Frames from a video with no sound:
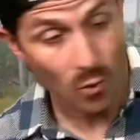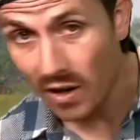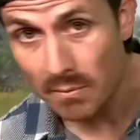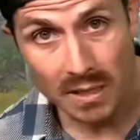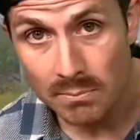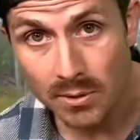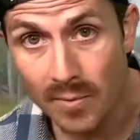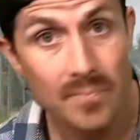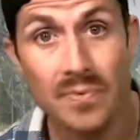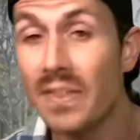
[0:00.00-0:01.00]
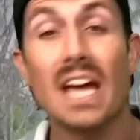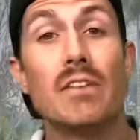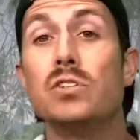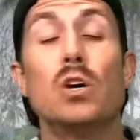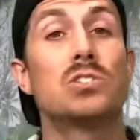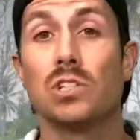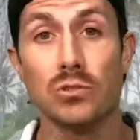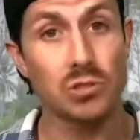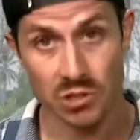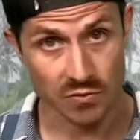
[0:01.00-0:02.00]
Foray people, they have no
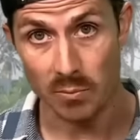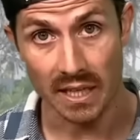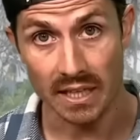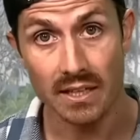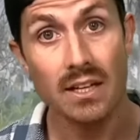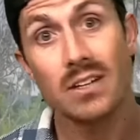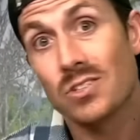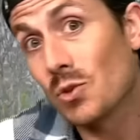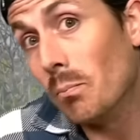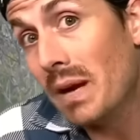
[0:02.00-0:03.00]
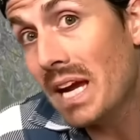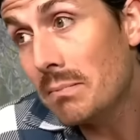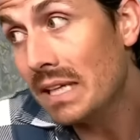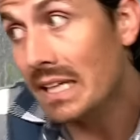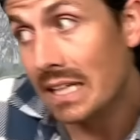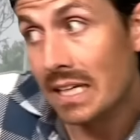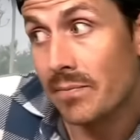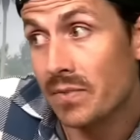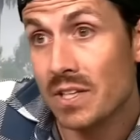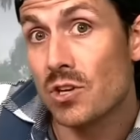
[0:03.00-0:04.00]
solutions for me. So maybe
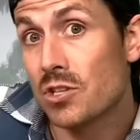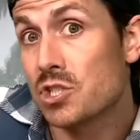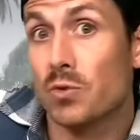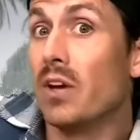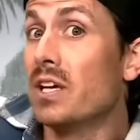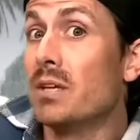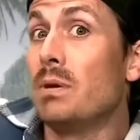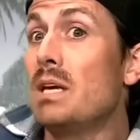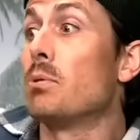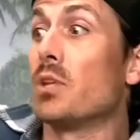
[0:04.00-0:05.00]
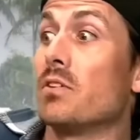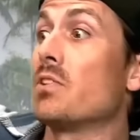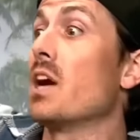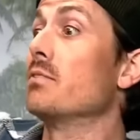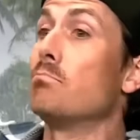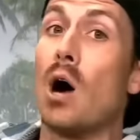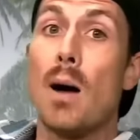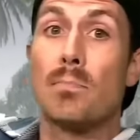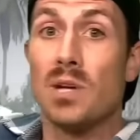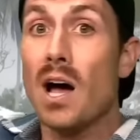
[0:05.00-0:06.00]
these Australian people that have kind of
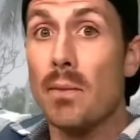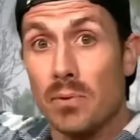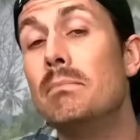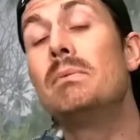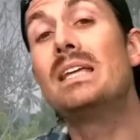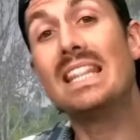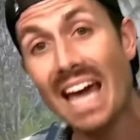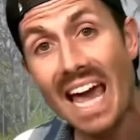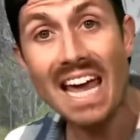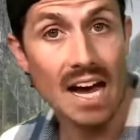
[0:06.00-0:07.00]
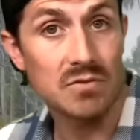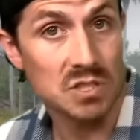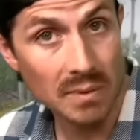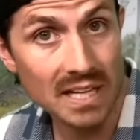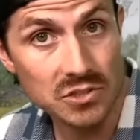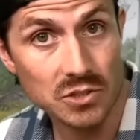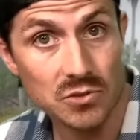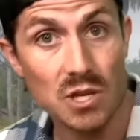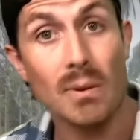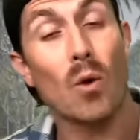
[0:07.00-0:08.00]
popped up, maybe they have some
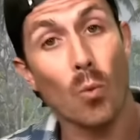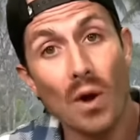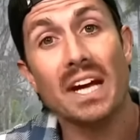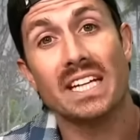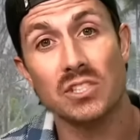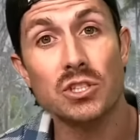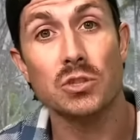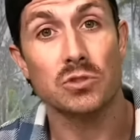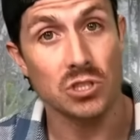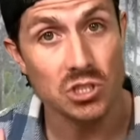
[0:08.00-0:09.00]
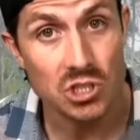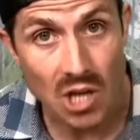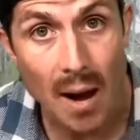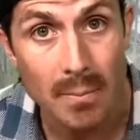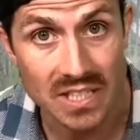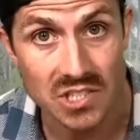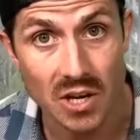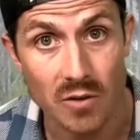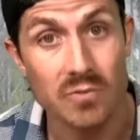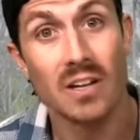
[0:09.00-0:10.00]
answers about what I can do to stop
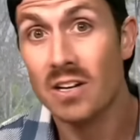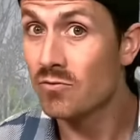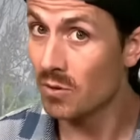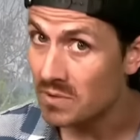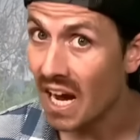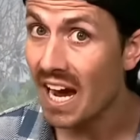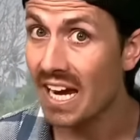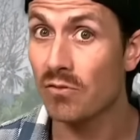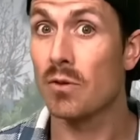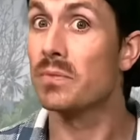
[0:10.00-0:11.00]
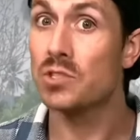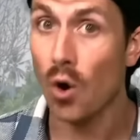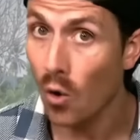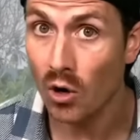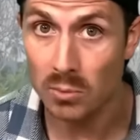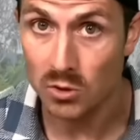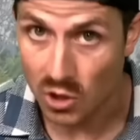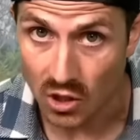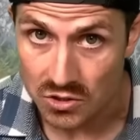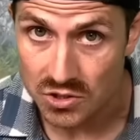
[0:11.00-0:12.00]
myself from dying from this horrible
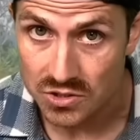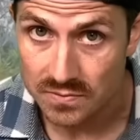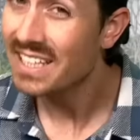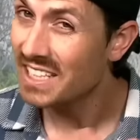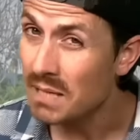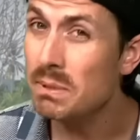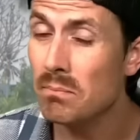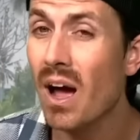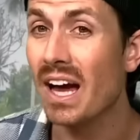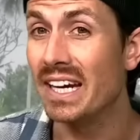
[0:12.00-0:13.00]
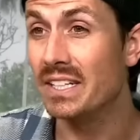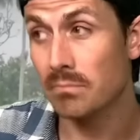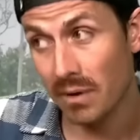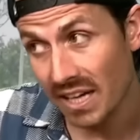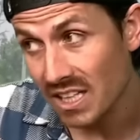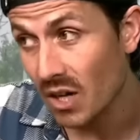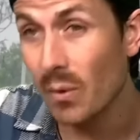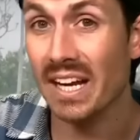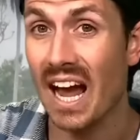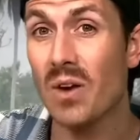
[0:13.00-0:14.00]
curse. Keep in mind, by
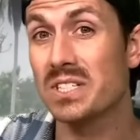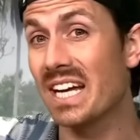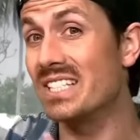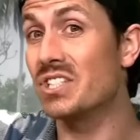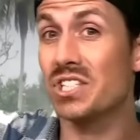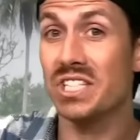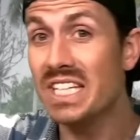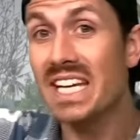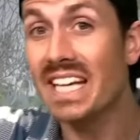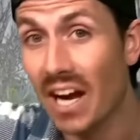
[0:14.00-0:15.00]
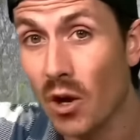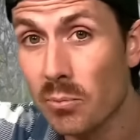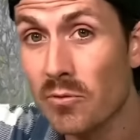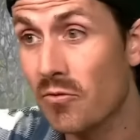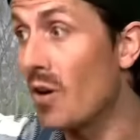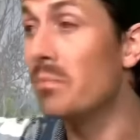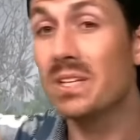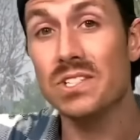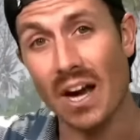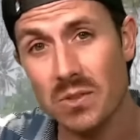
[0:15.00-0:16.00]
going out and seeking help from
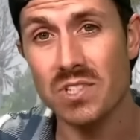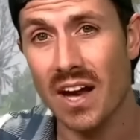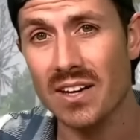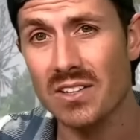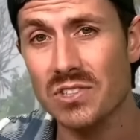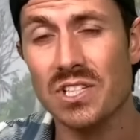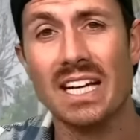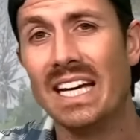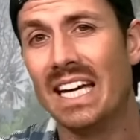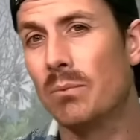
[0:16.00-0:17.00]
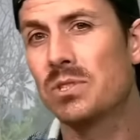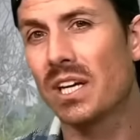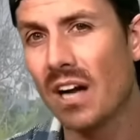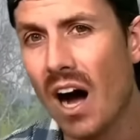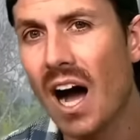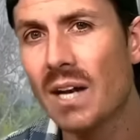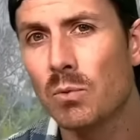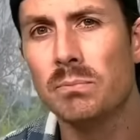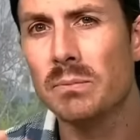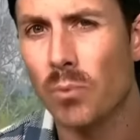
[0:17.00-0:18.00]
these outsiders, it was like An would be